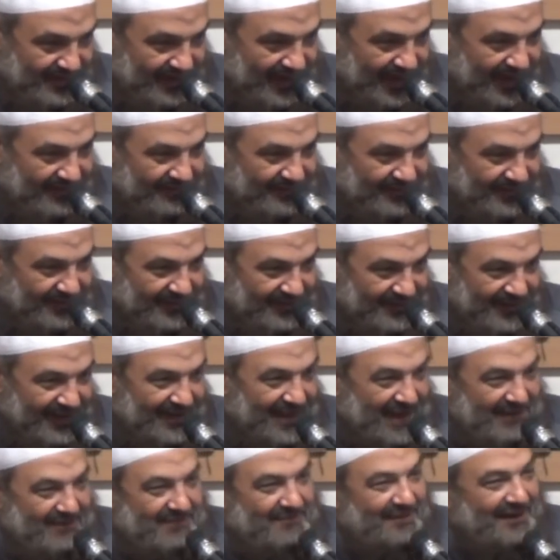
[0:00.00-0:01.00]
the library,
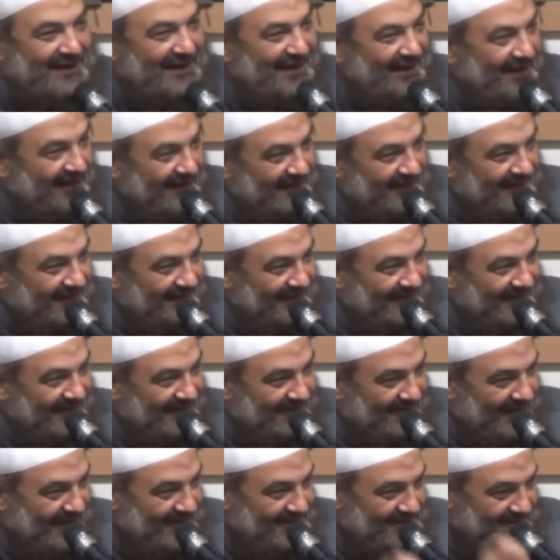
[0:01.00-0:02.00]
they gave him a key.
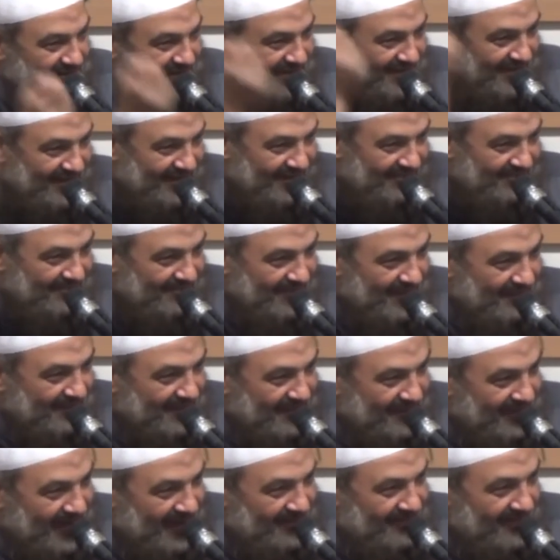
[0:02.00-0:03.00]
Imagine,
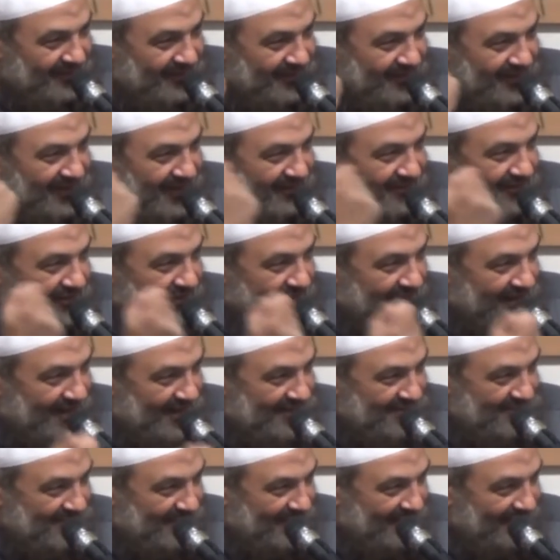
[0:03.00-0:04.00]
public library, give you a
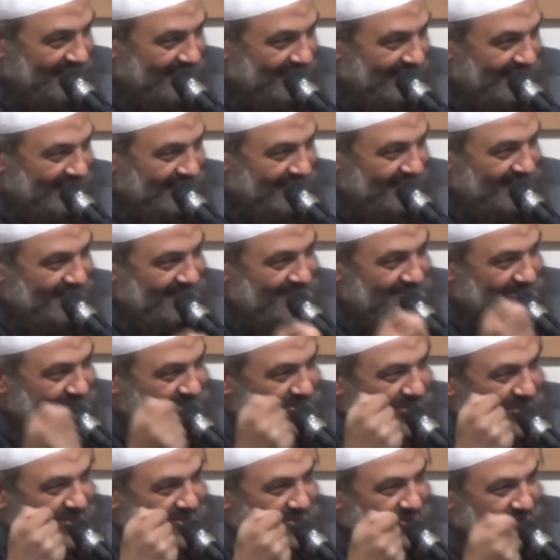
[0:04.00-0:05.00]
key as well,
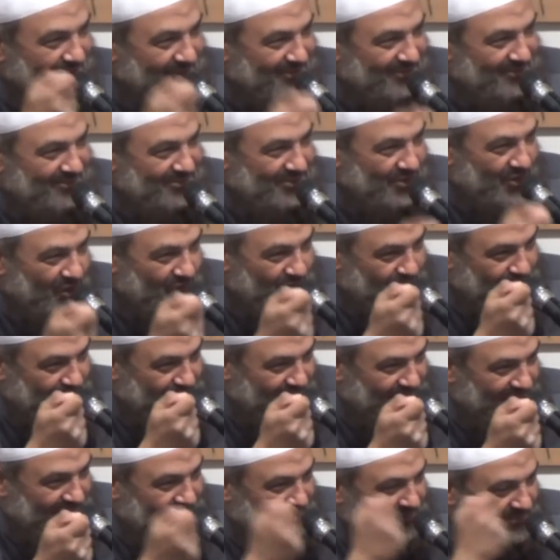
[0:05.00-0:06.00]
to go on your own to
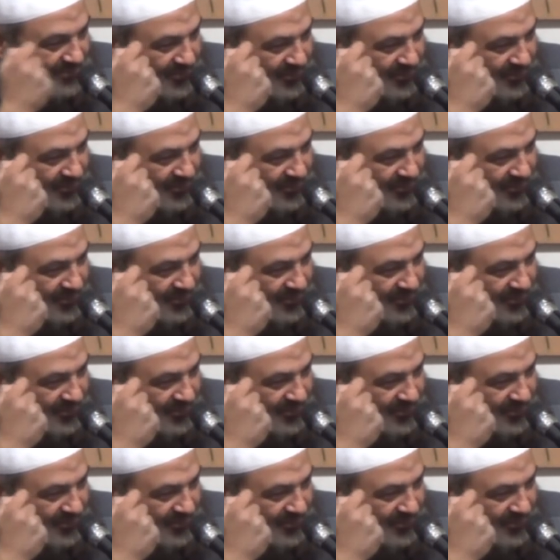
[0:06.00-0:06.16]
open in